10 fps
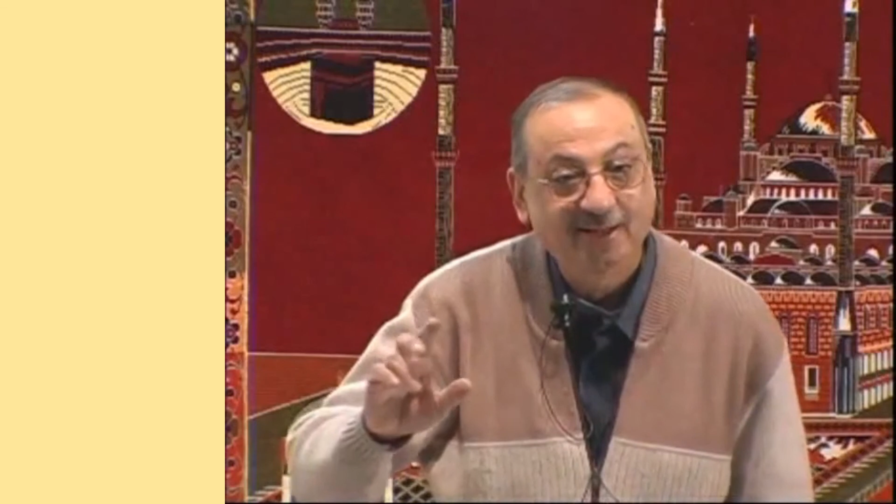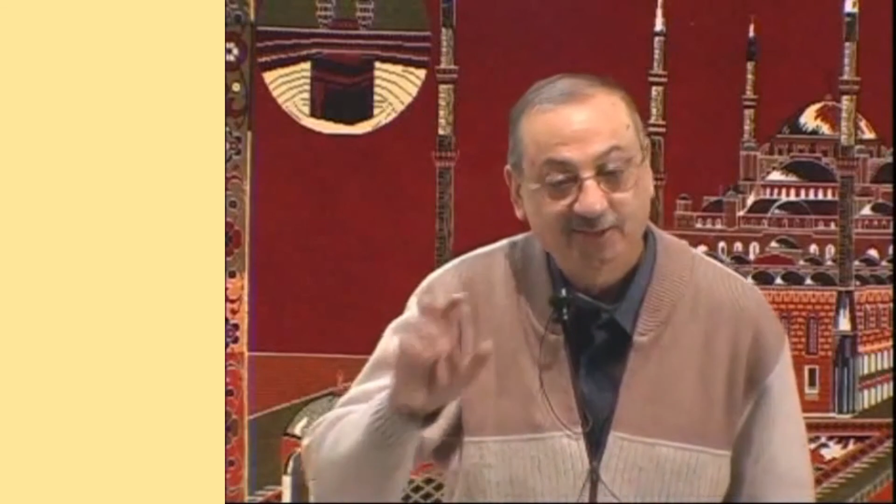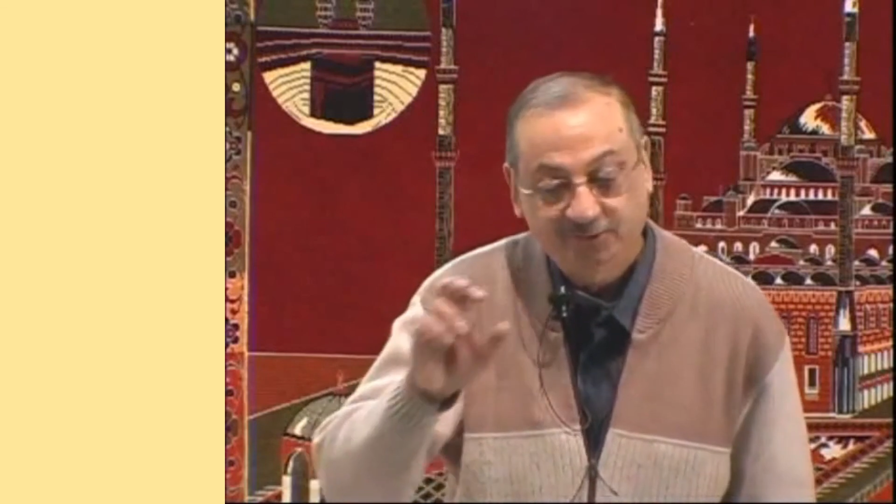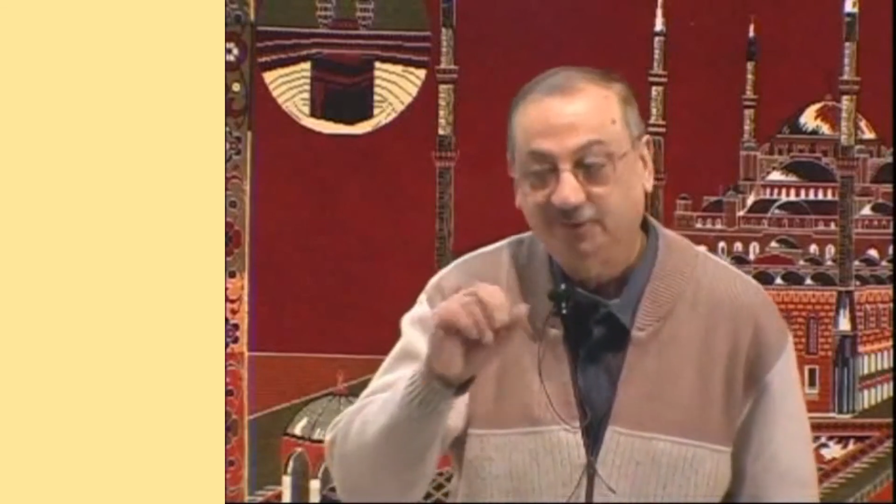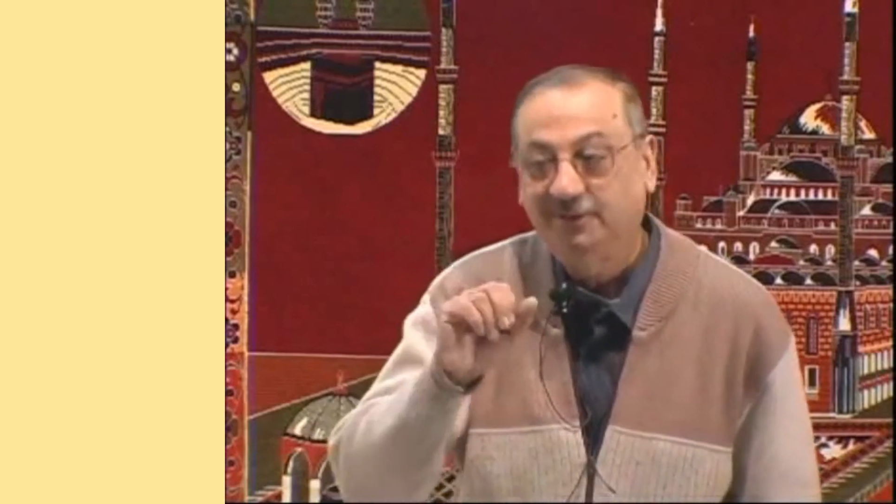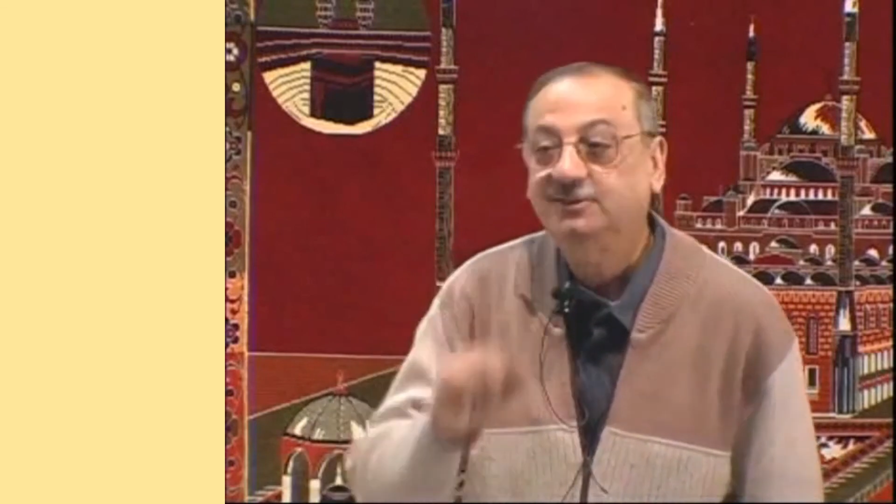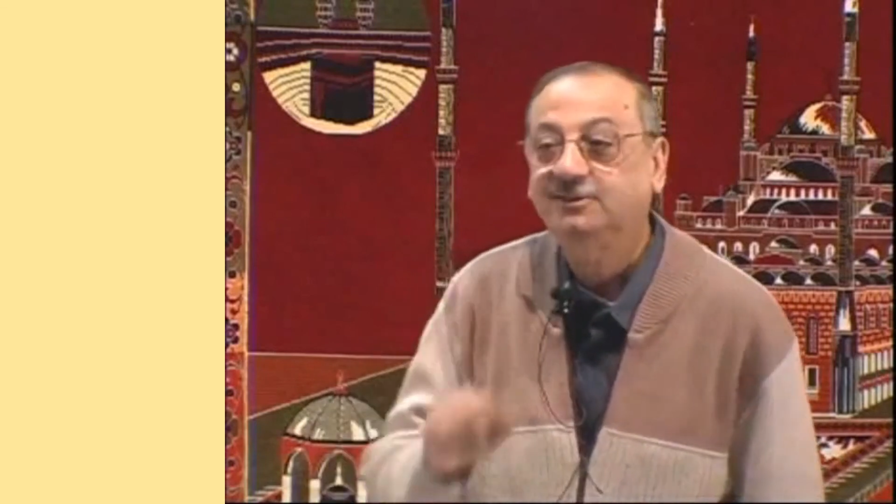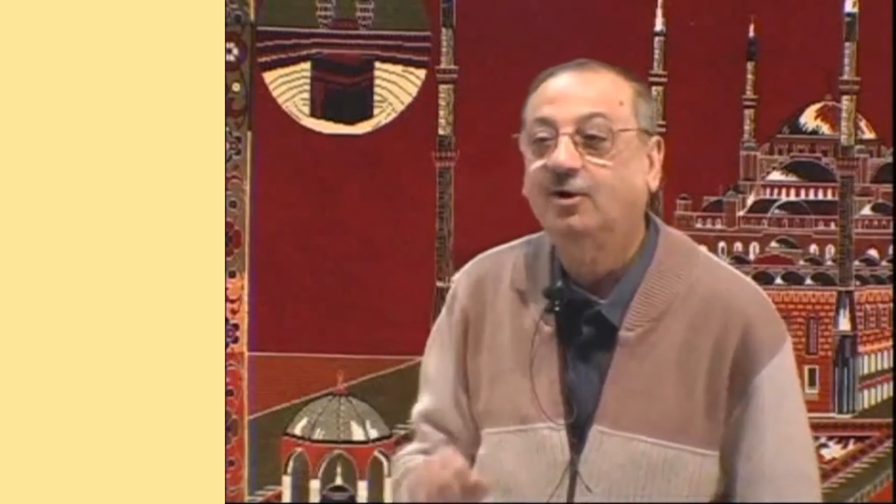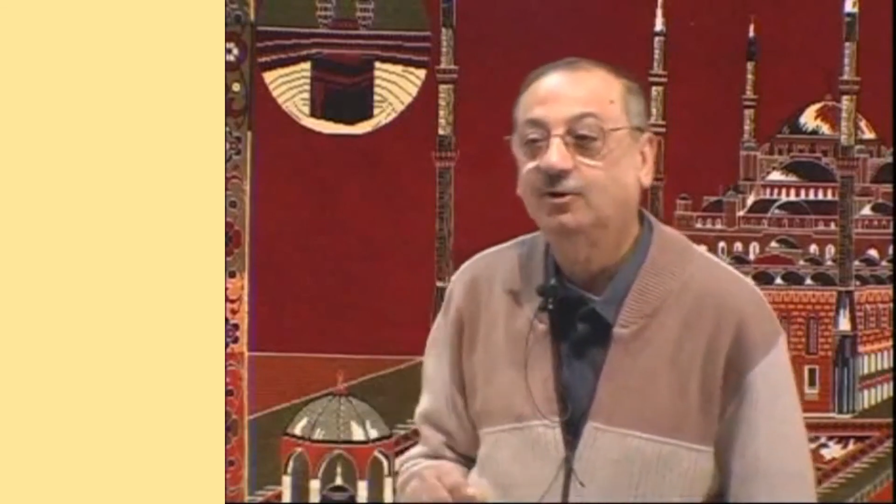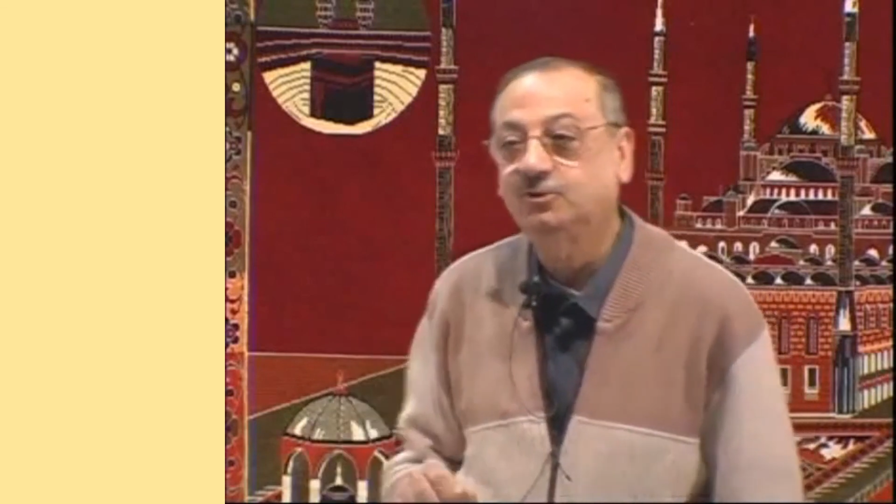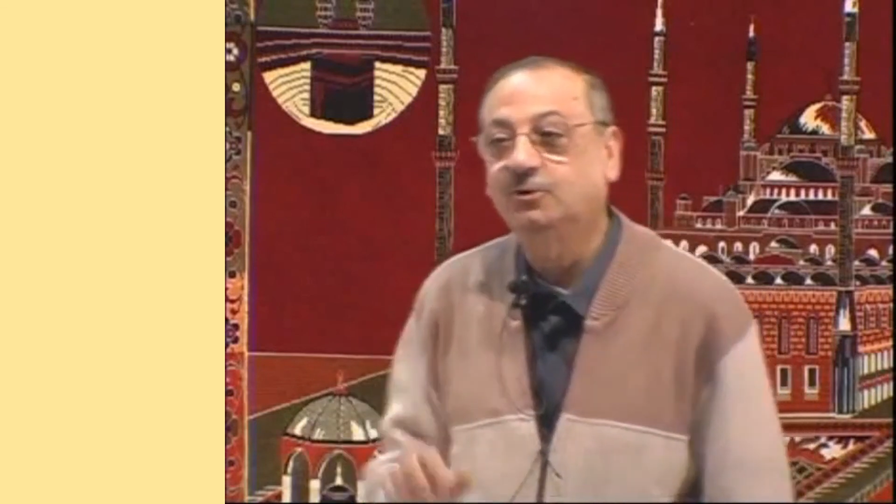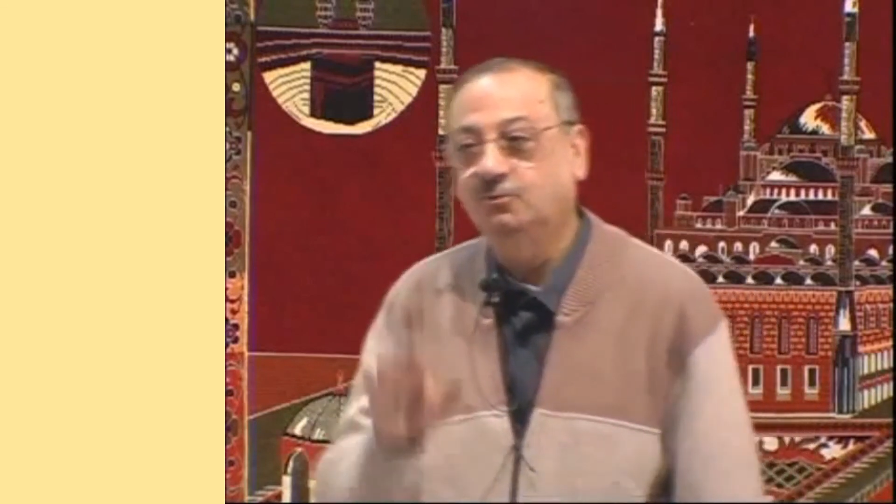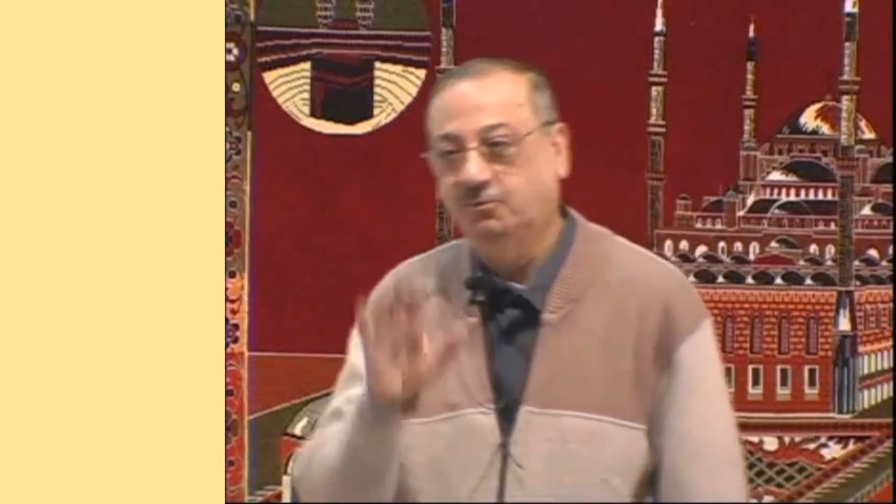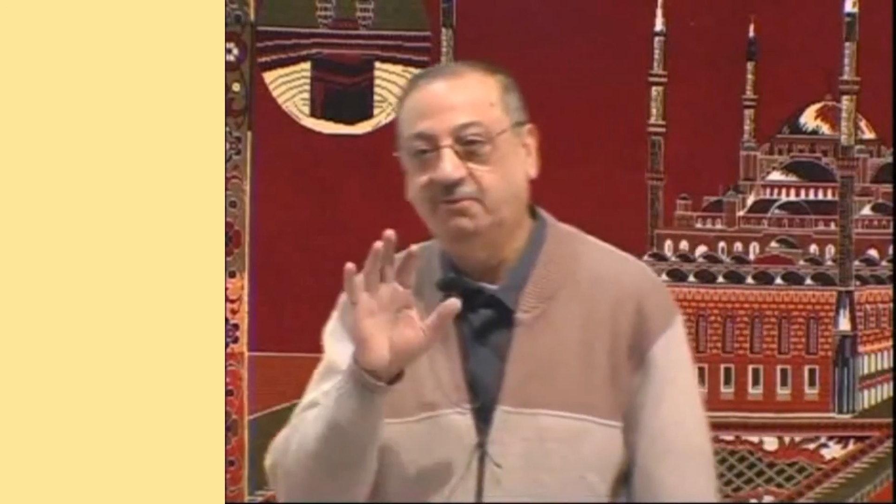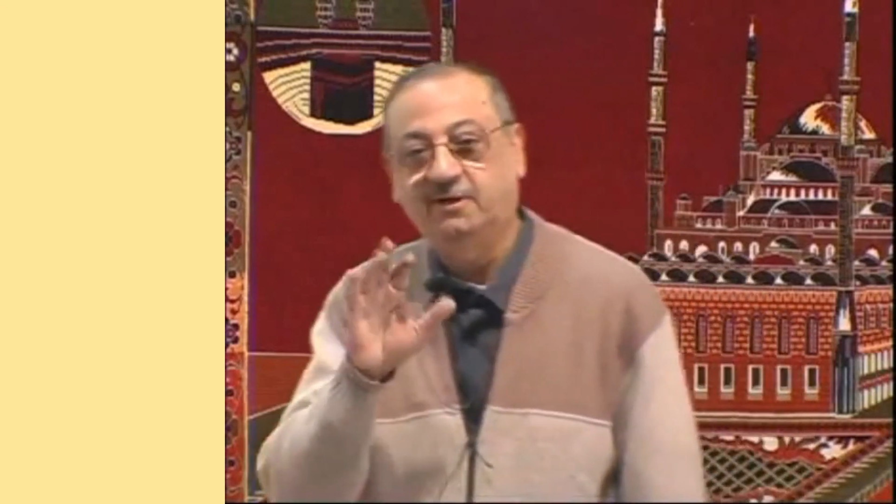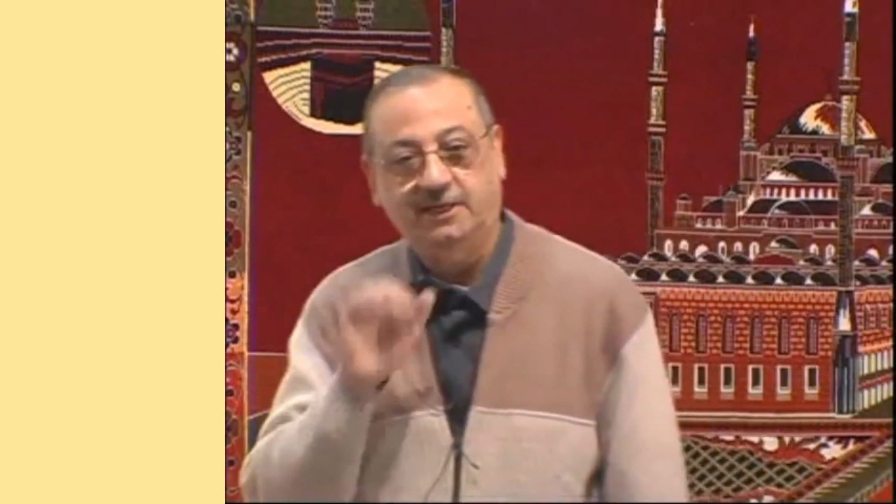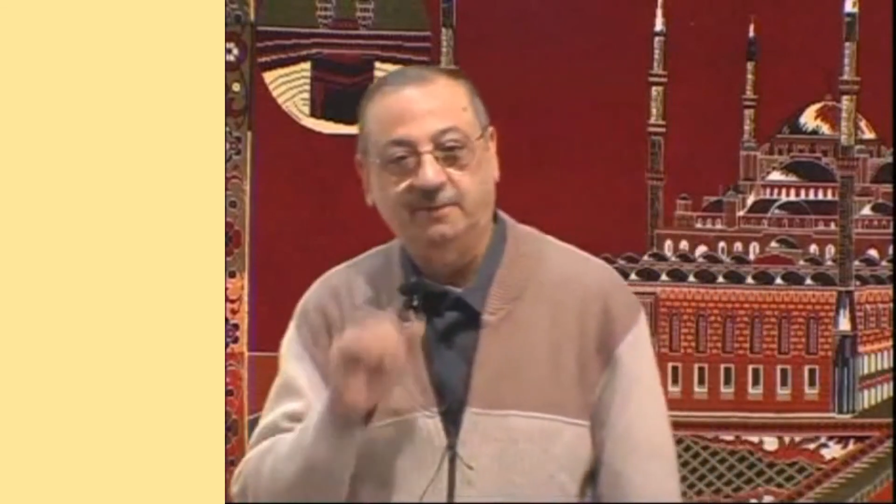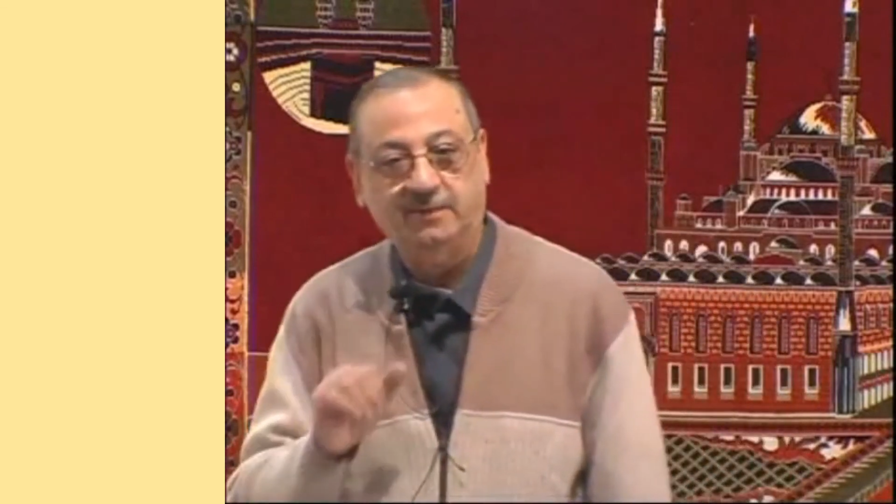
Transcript: So this also we will keep